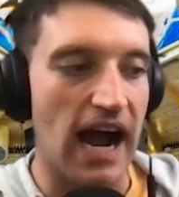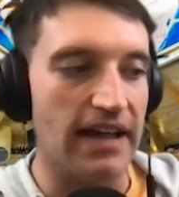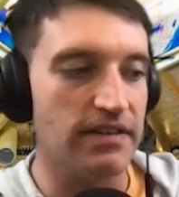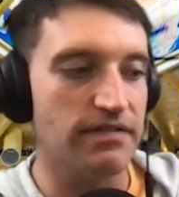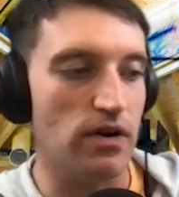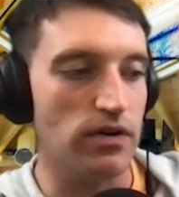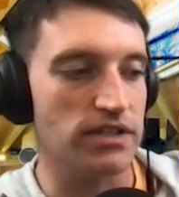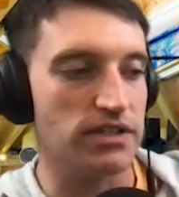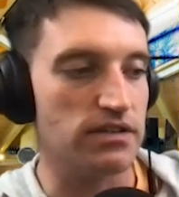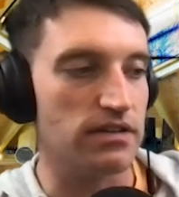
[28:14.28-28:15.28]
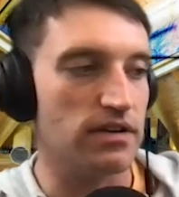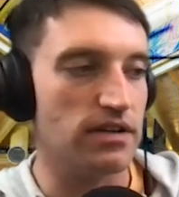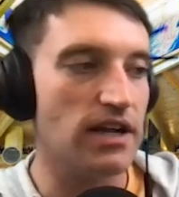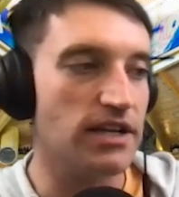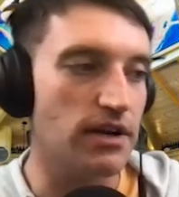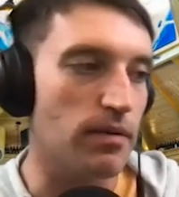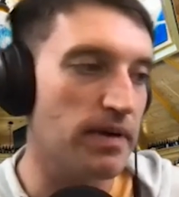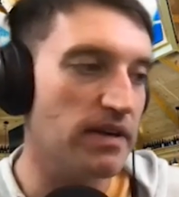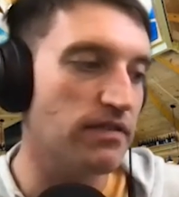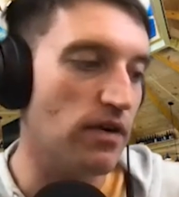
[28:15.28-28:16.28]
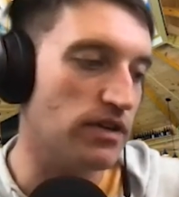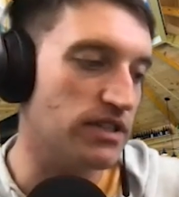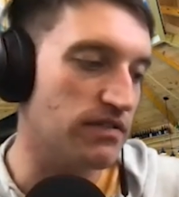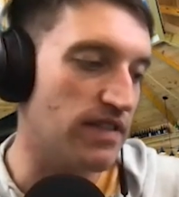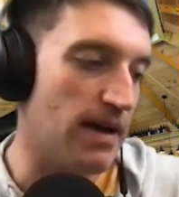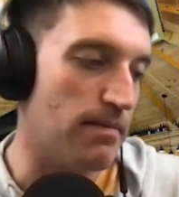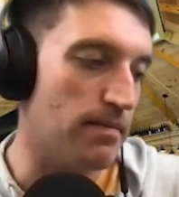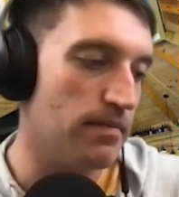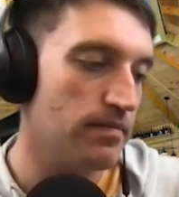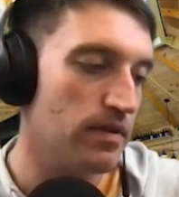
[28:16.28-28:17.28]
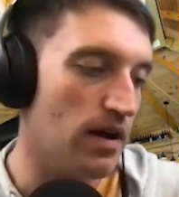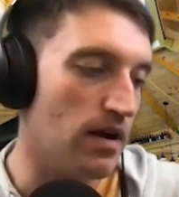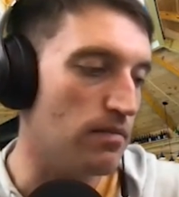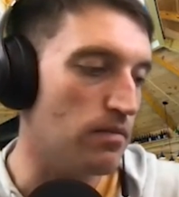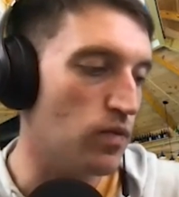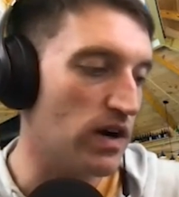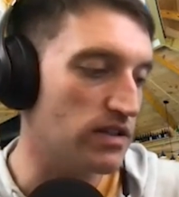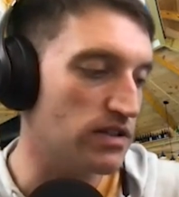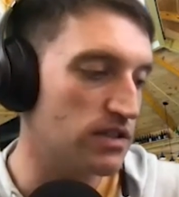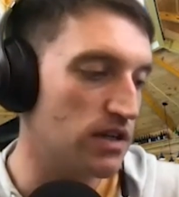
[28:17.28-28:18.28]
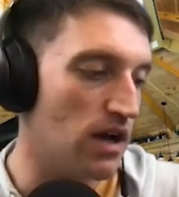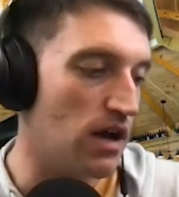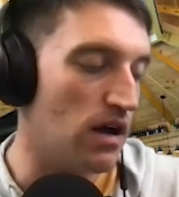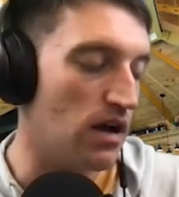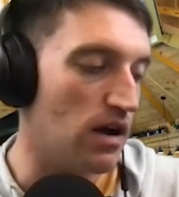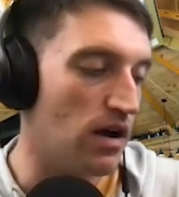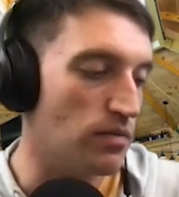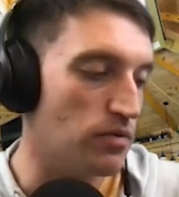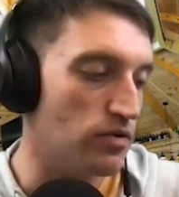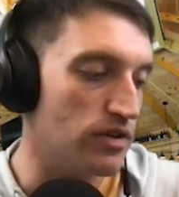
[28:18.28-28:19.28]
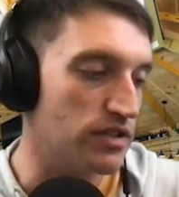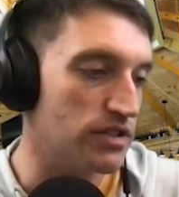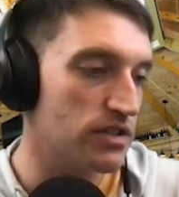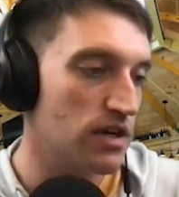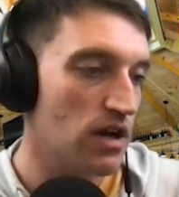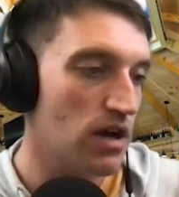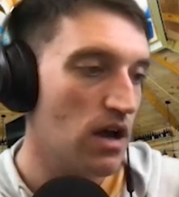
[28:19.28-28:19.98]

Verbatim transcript: a highly focused, uh, uh you know, a big focus of them um, whereas uh, other breweries,